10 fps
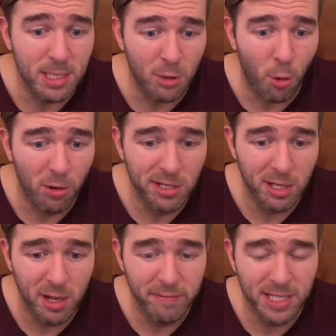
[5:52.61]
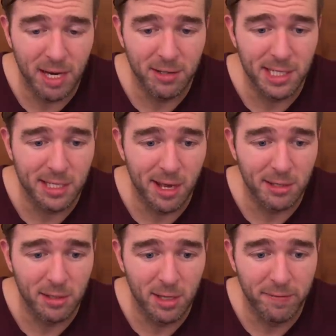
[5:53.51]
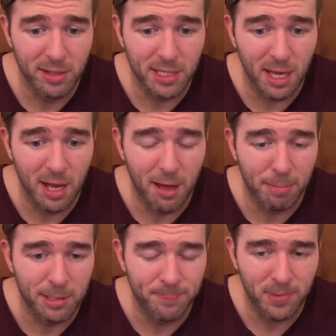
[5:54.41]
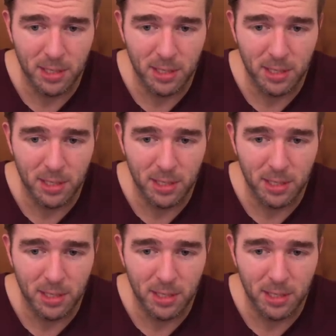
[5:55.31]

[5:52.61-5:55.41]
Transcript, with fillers: cortisol levels down and testosterone levels up.